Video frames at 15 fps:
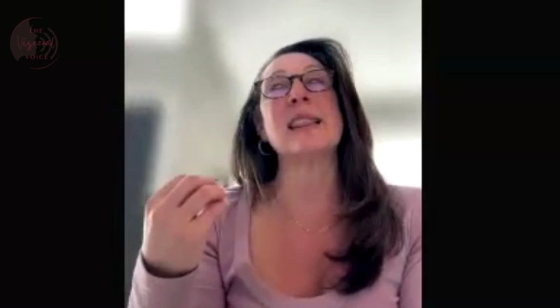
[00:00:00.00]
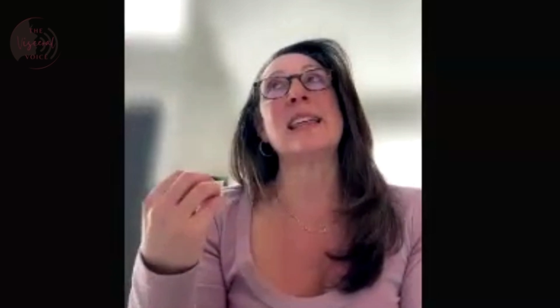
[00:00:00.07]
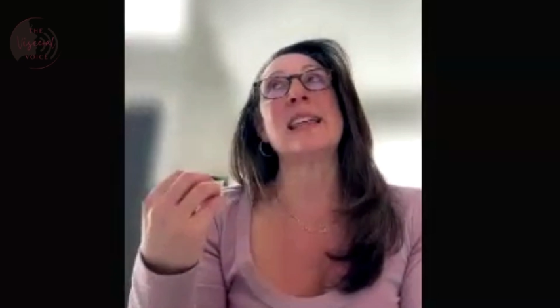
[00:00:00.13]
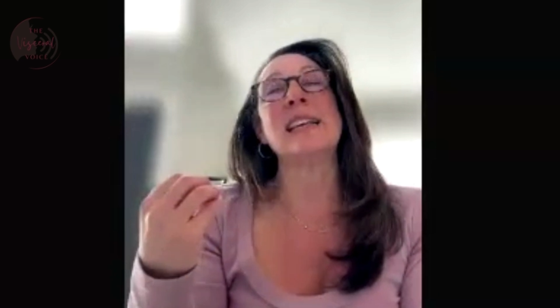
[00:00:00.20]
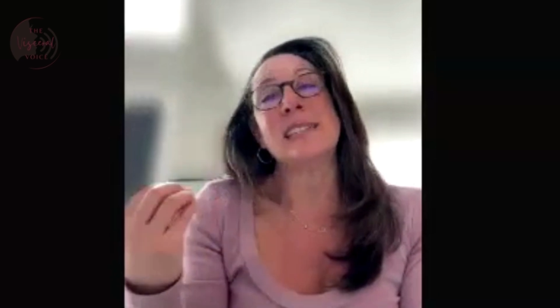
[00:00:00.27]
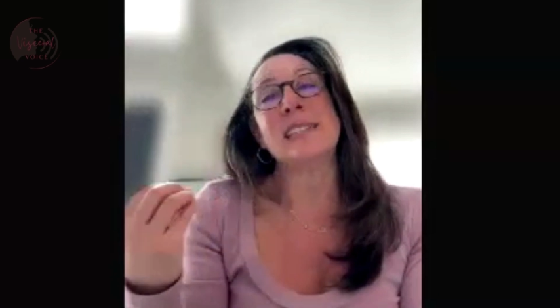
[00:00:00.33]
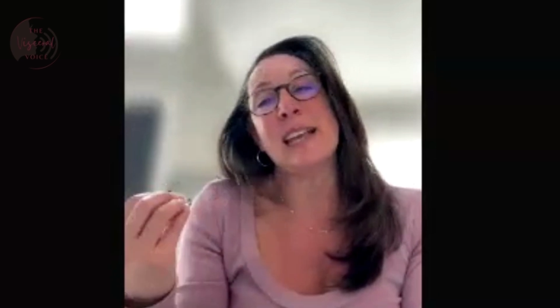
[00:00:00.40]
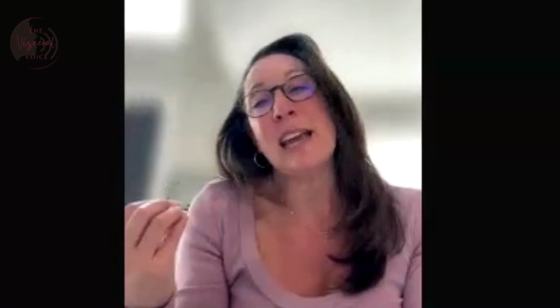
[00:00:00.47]

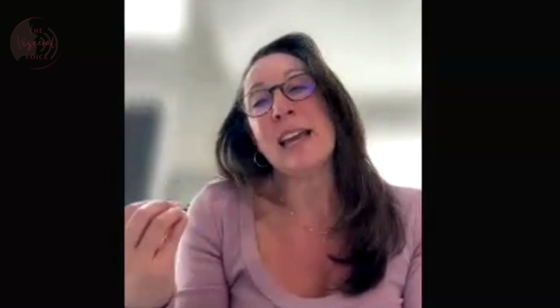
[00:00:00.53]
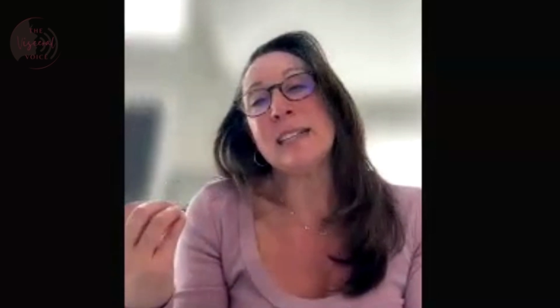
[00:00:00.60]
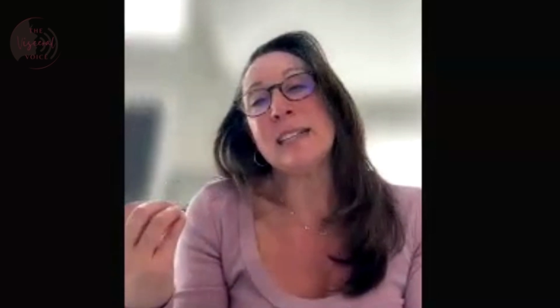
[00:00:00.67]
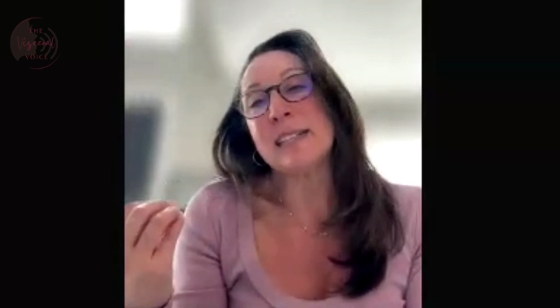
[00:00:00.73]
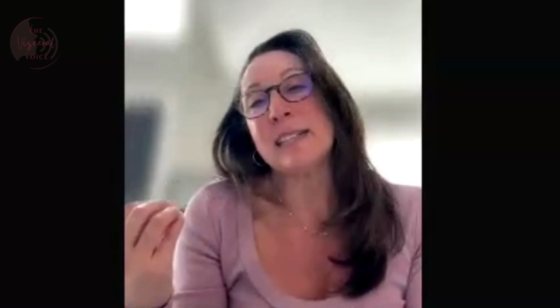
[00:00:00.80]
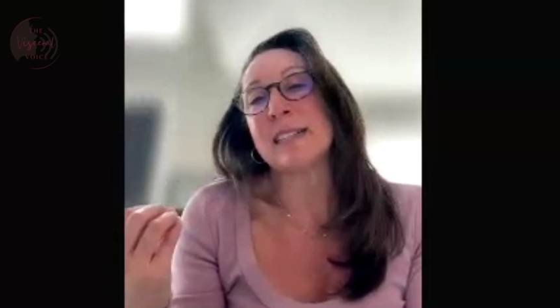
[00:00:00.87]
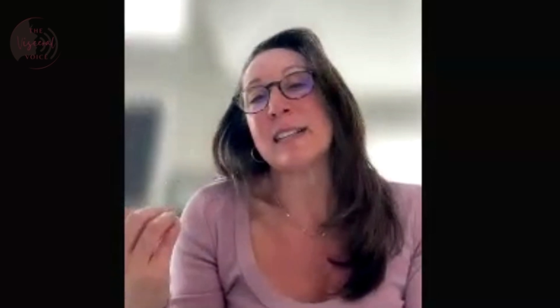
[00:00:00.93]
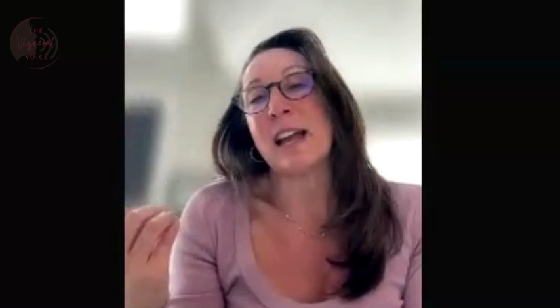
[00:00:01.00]
they say,
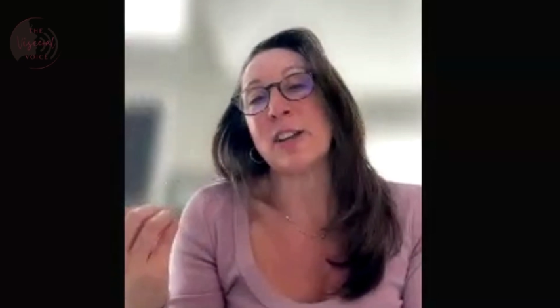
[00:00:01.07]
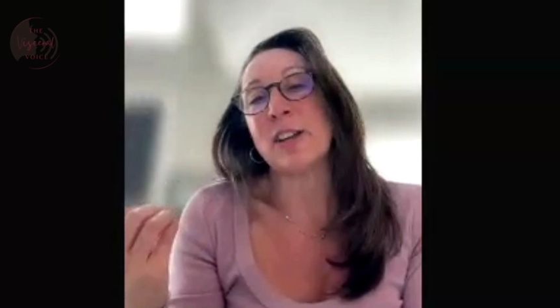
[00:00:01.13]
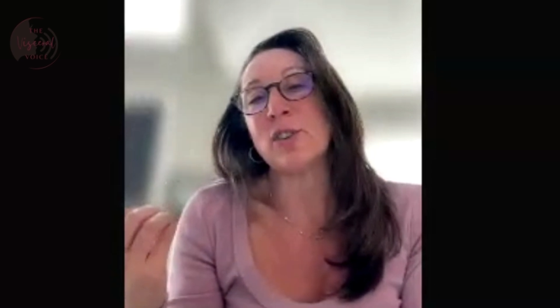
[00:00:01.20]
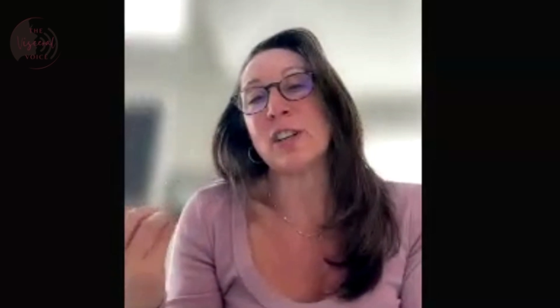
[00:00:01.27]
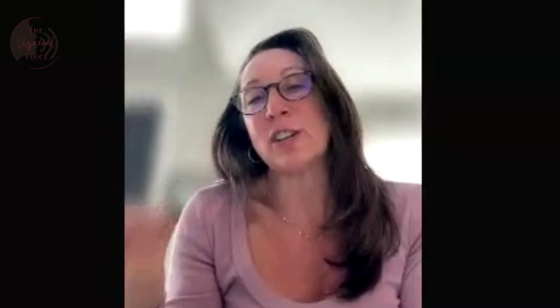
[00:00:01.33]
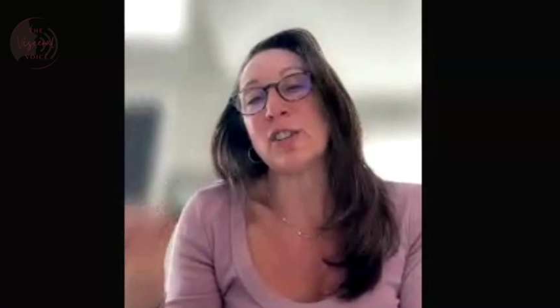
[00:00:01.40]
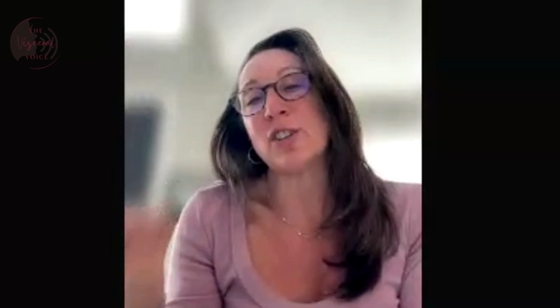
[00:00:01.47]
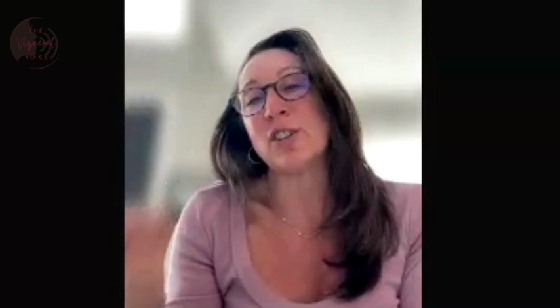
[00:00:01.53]

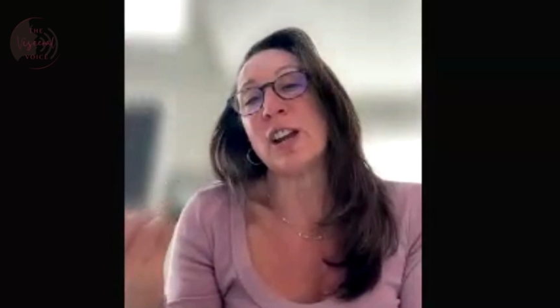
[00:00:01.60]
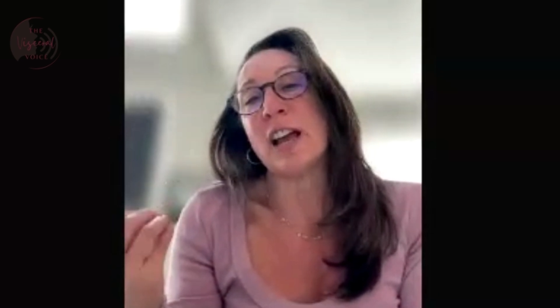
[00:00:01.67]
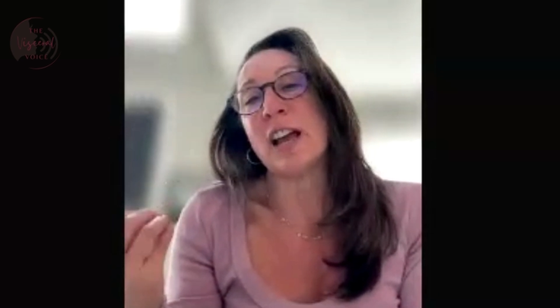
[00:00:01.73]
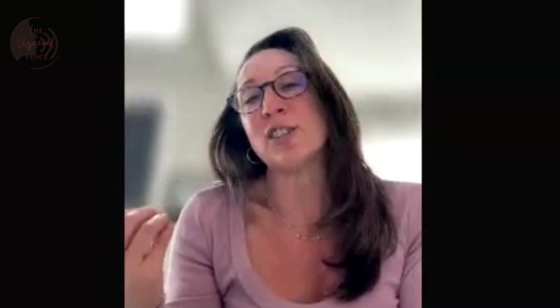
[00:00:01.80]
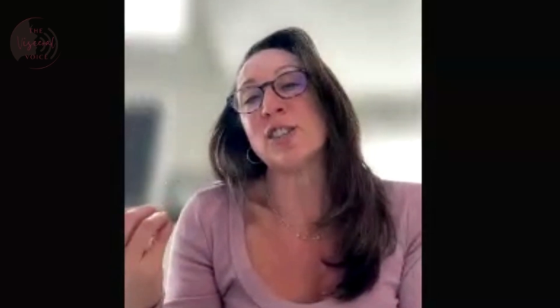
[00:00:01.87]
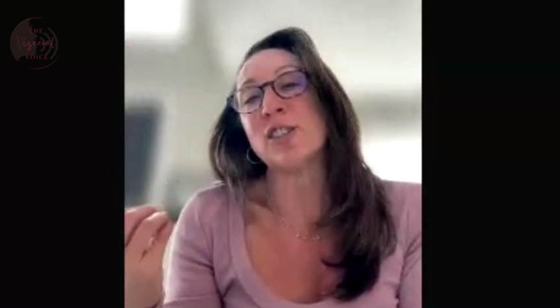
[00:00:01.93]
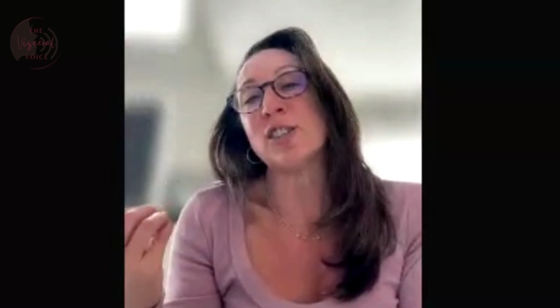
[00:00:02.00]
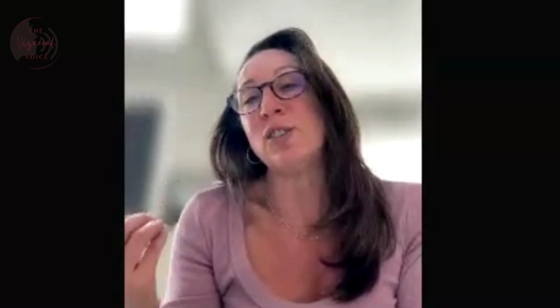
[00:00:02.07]
600
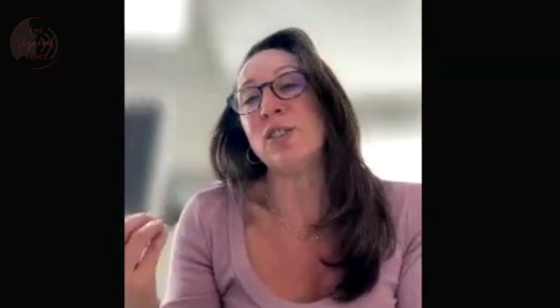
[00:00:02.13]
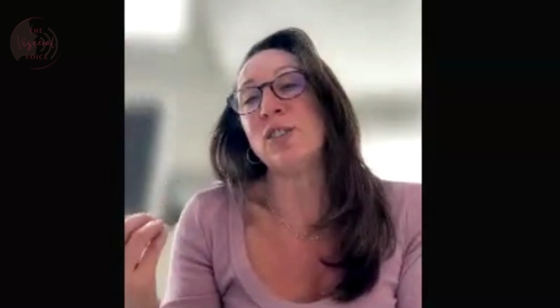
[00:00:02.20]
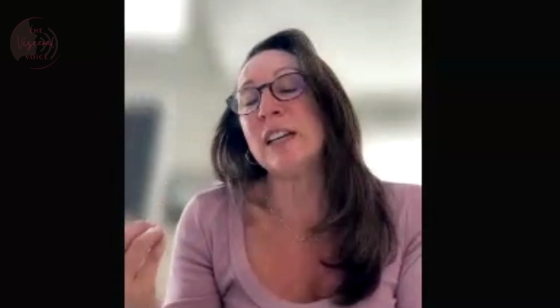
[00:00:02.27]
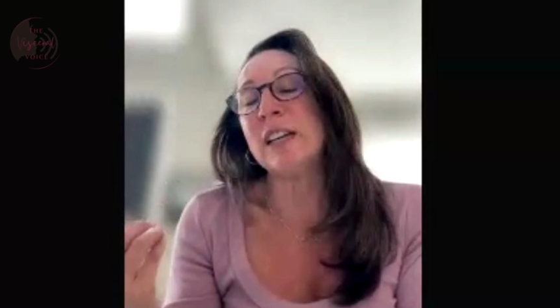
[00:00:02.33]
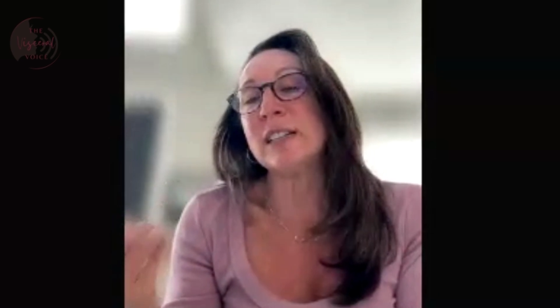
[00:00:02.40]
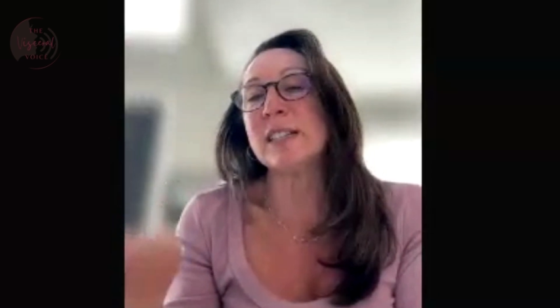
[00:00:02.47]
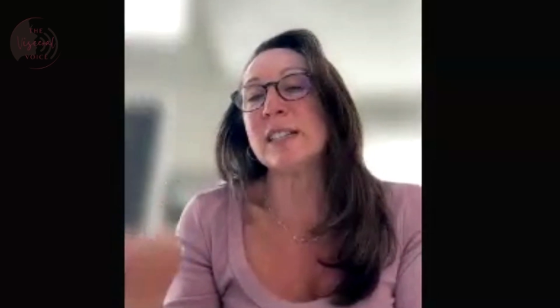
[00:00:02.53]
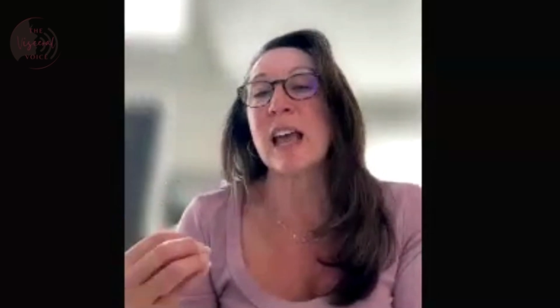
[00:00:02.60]
international
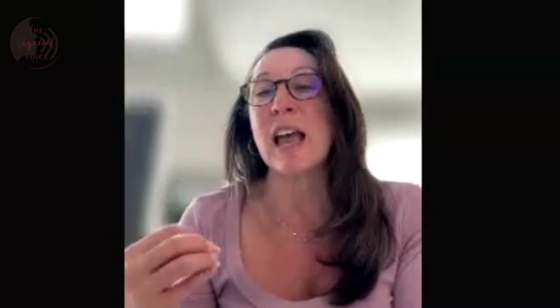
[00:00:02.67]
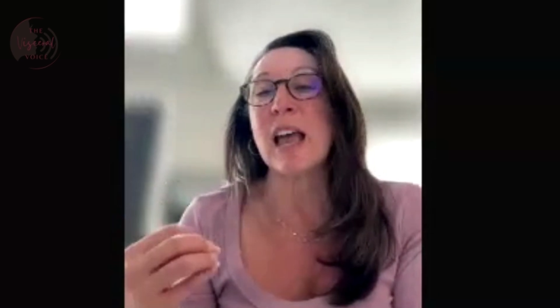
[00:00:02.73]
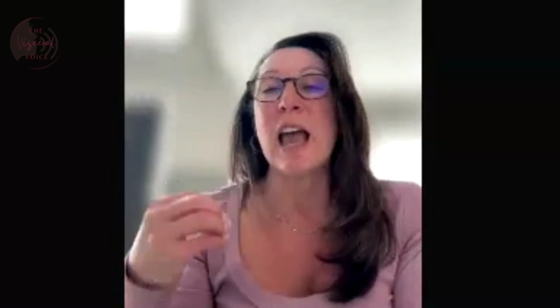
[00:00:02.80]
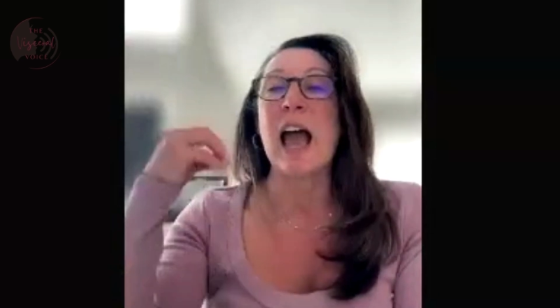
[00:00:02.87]
units.